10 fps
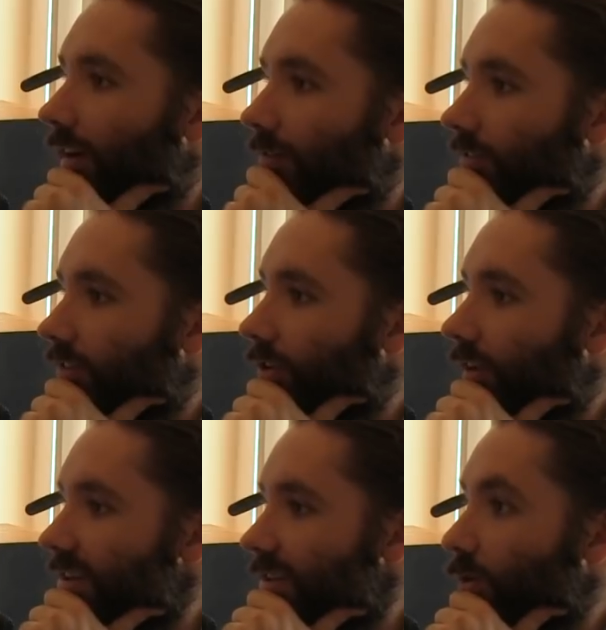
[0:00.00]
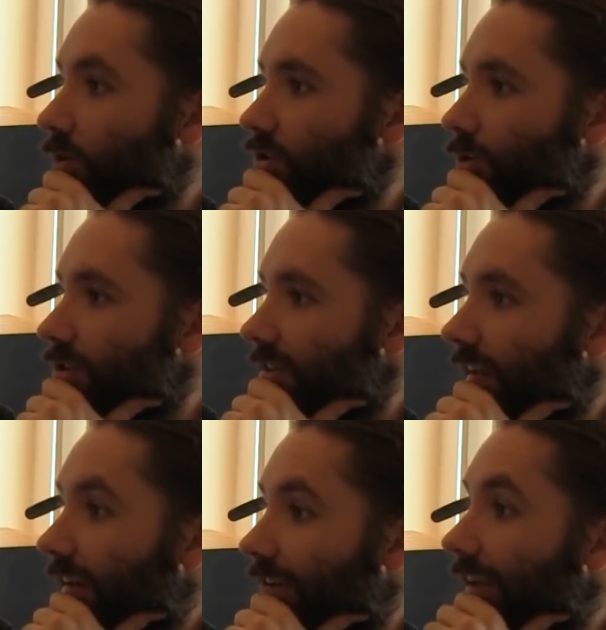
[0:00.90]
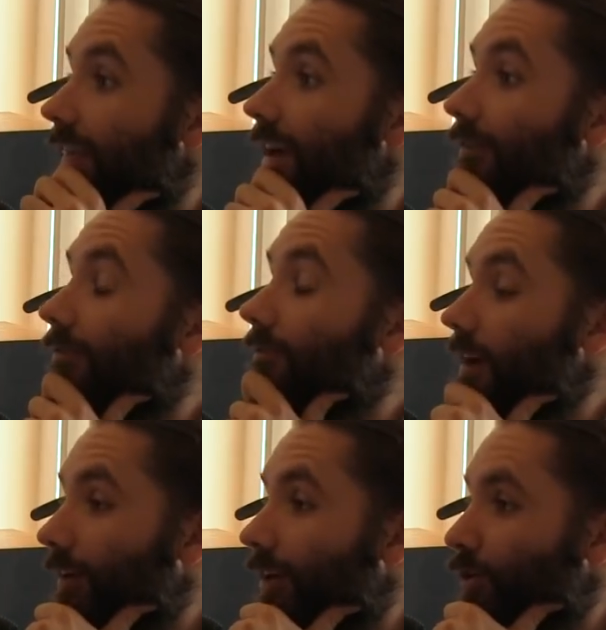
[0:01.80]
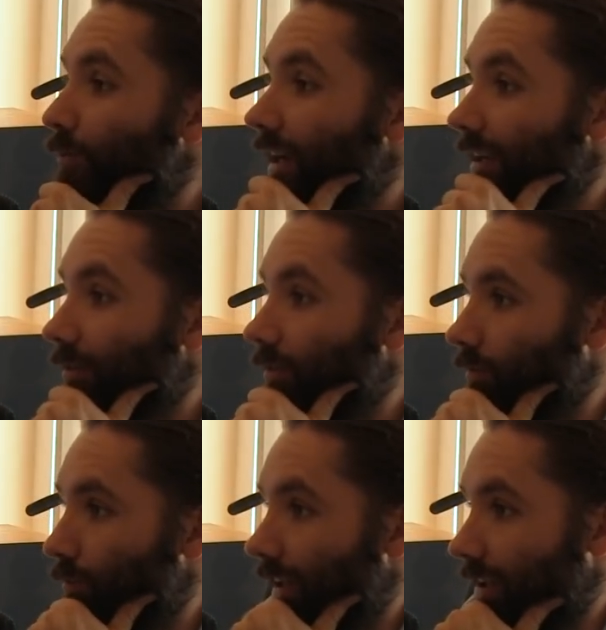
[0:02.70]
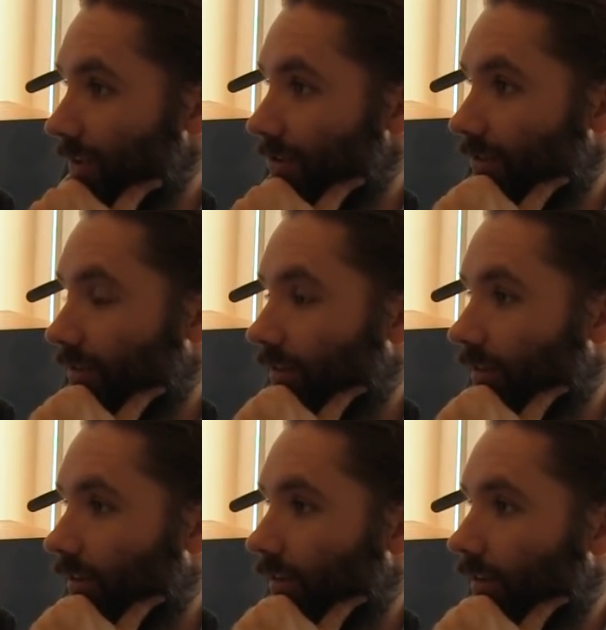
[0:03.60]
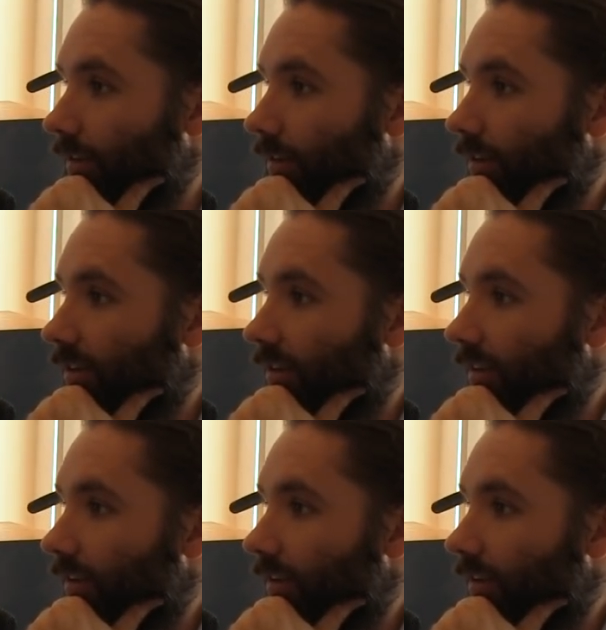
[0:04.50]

have degrees yeah, in all sorts of things, and they are very good media yes, makers. Exactly, and